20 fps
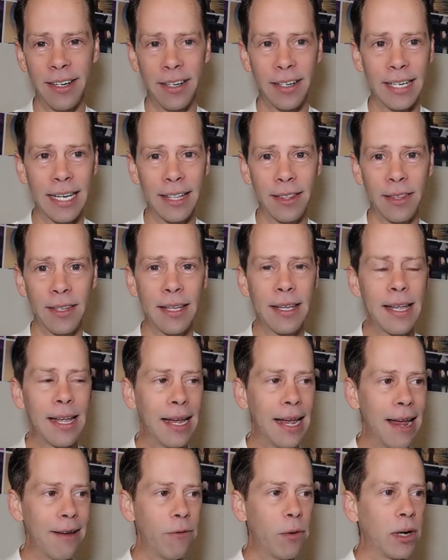and getting
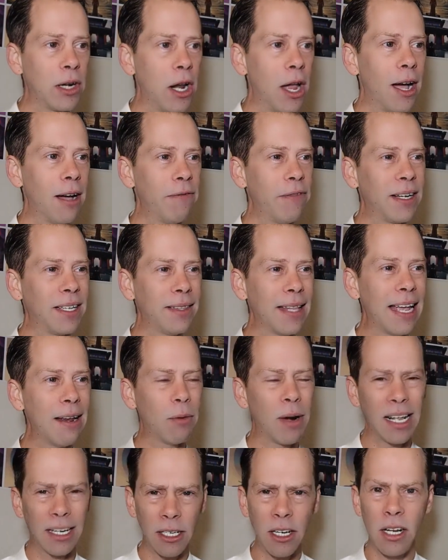everyone laughing, and they were
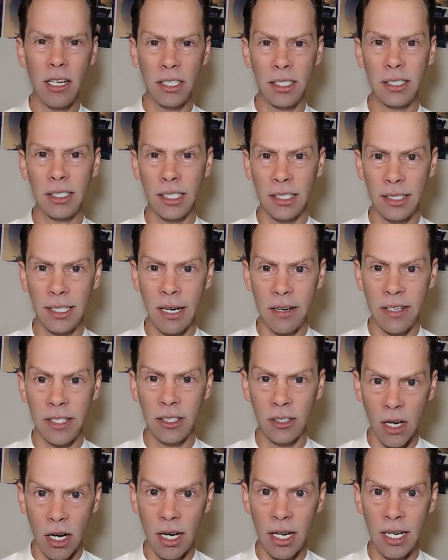like, no, this is a serious
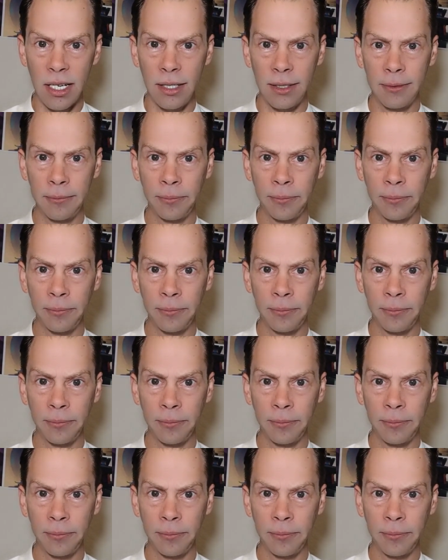gala.